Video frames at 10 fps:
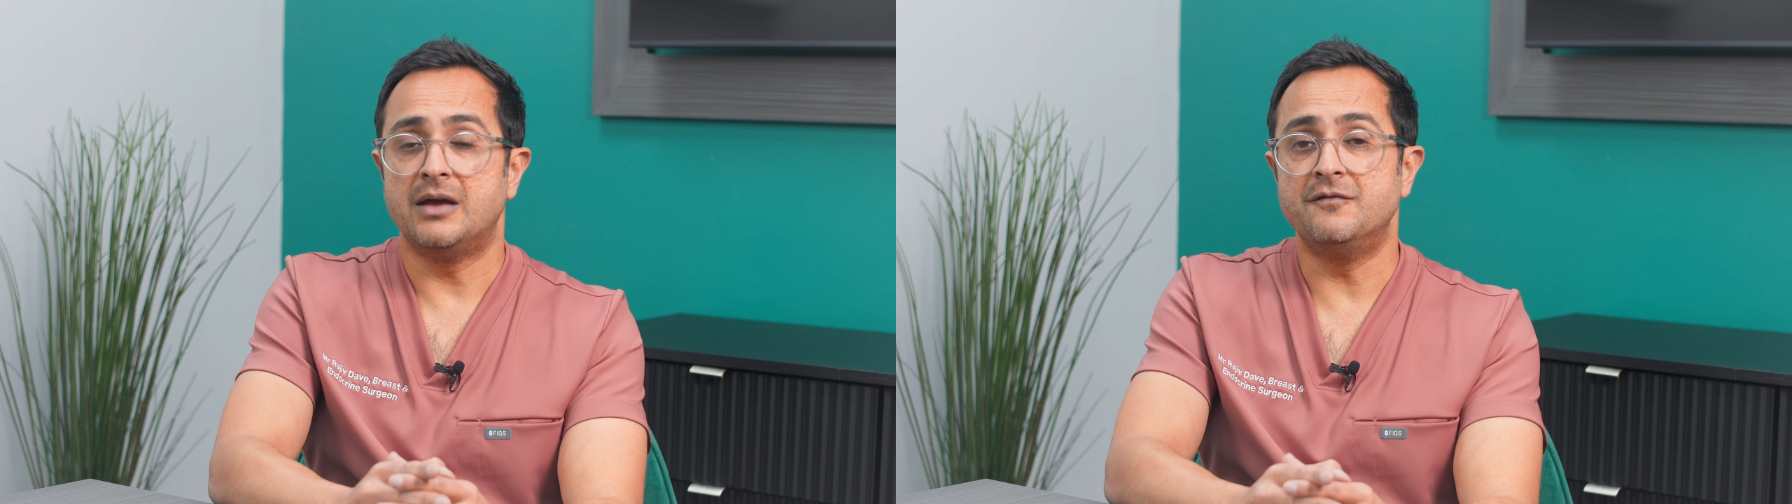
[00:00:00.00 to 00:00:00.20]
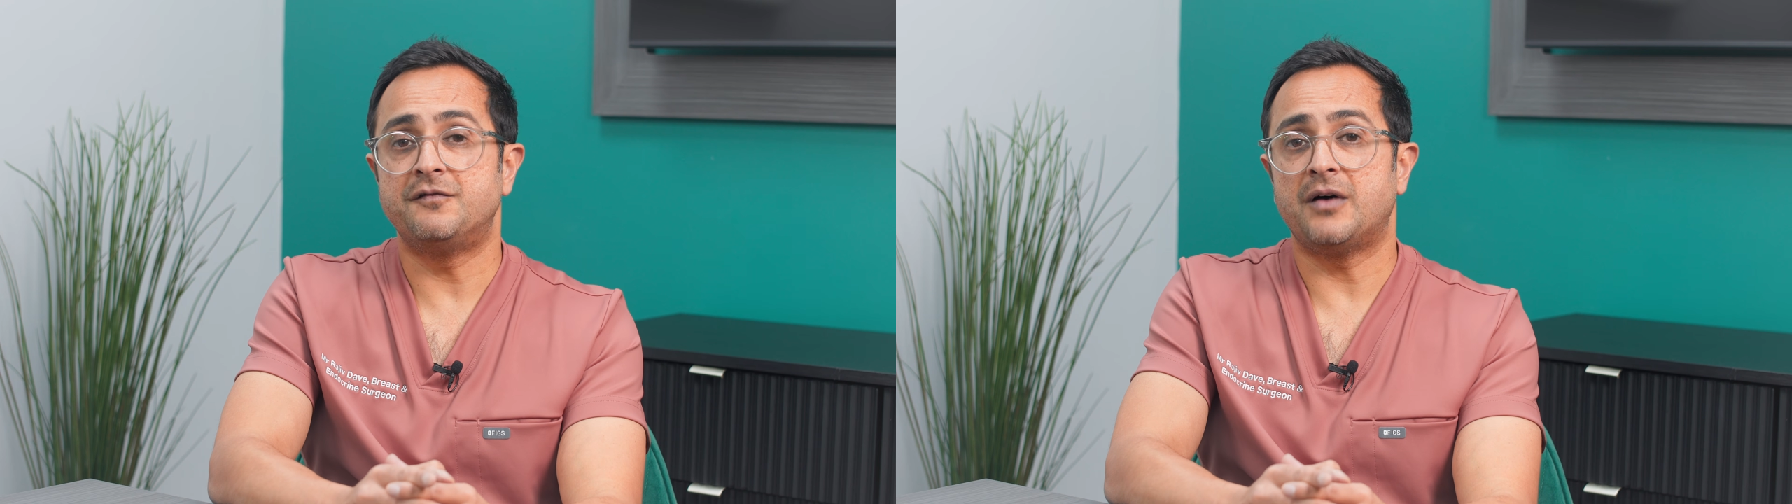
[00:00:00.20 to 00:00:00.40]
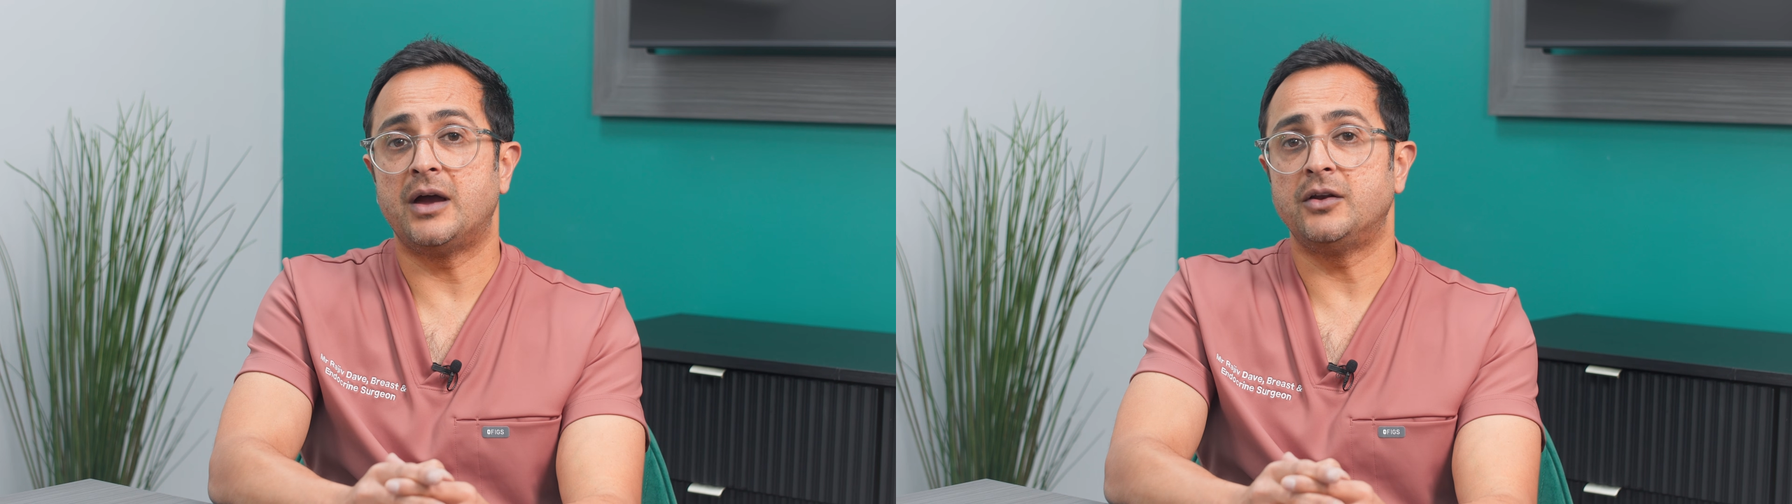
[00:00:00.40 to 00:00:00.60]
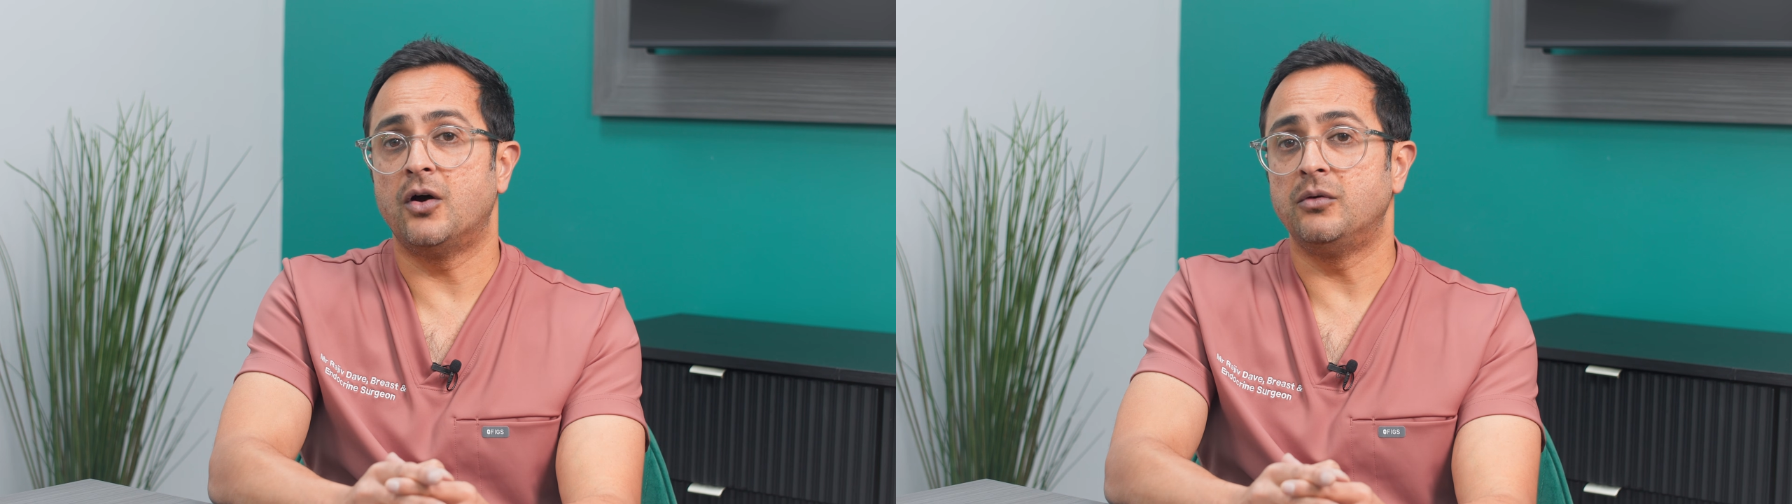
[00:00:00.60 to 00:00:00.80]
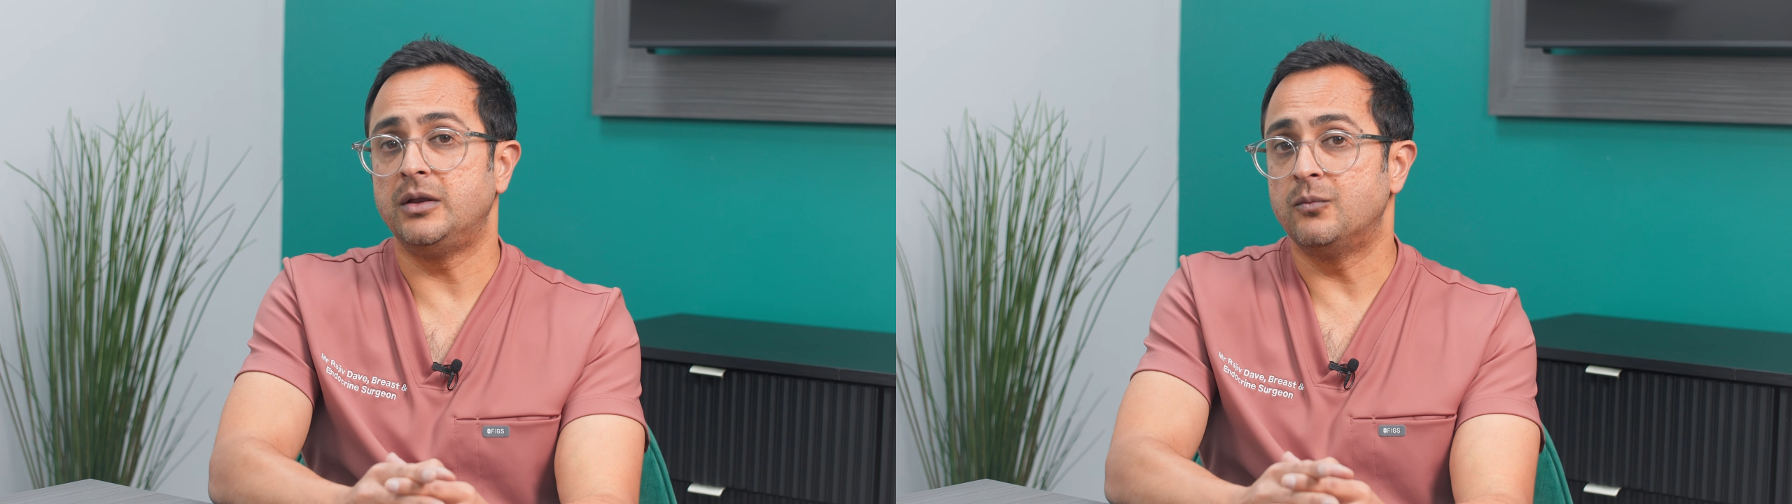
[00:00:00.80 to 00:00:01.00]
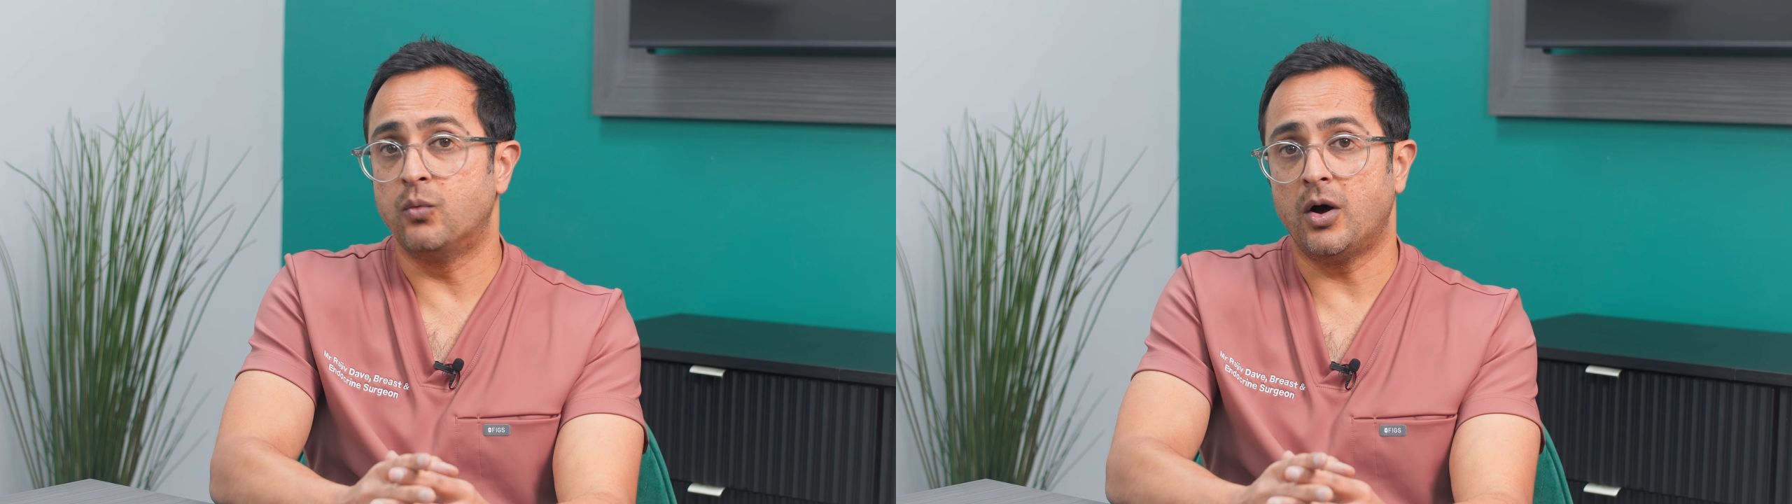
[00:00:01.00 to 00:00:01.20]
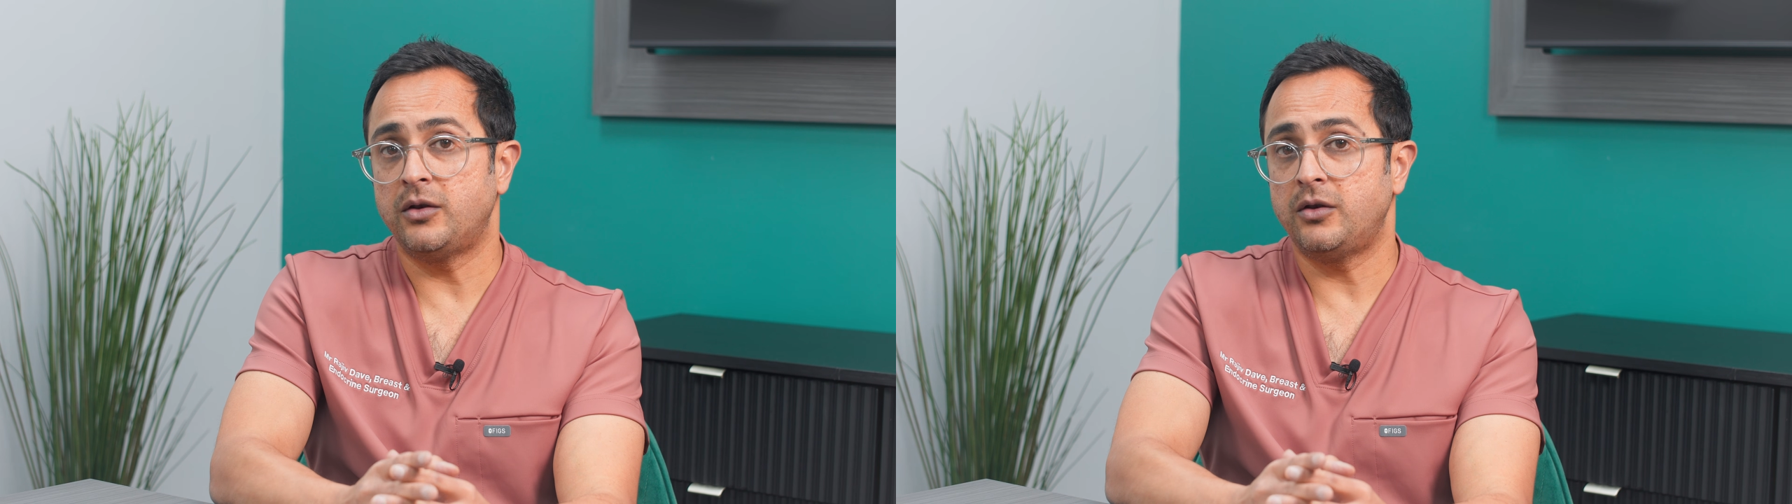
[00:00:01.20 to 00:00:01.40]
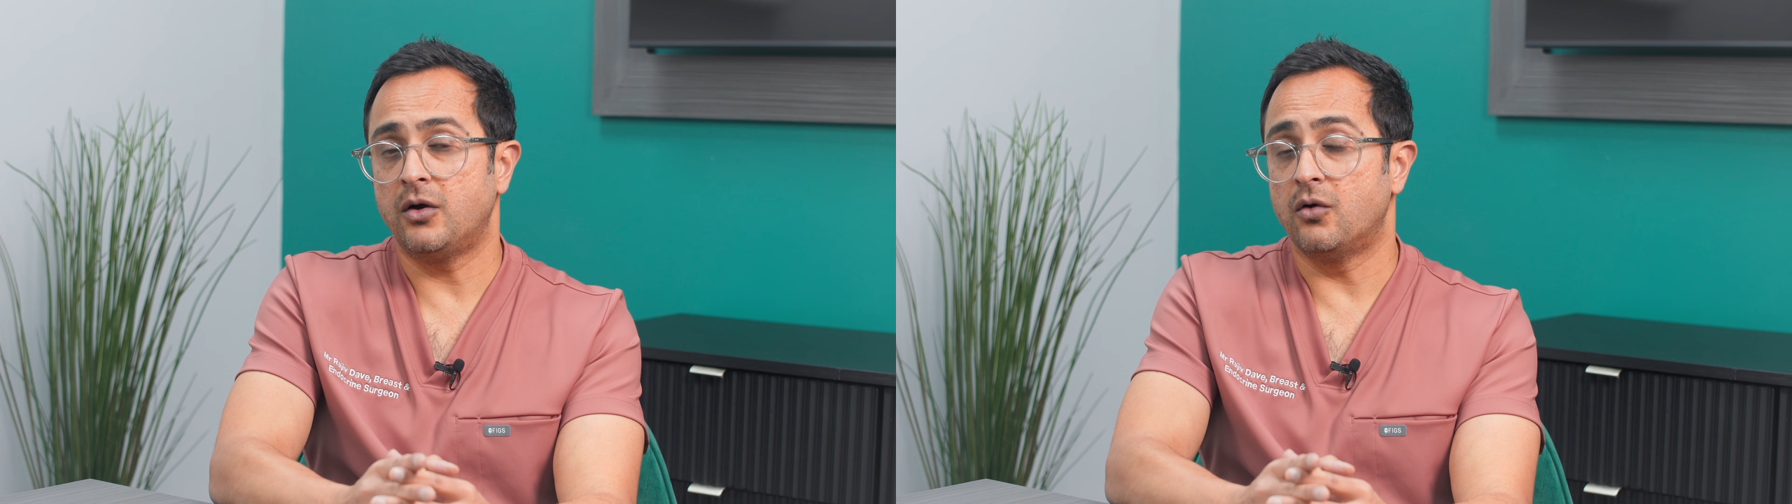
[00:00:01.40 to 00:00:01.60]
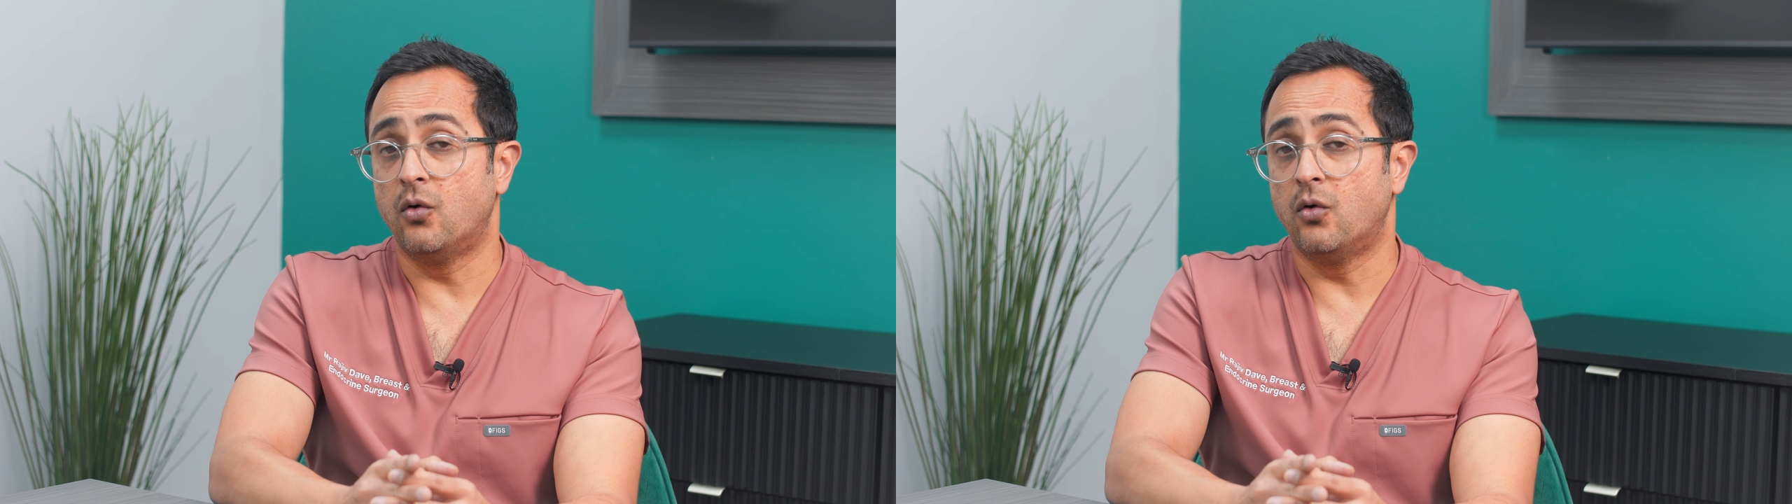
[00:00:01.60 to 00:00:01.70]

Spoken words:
and find only 1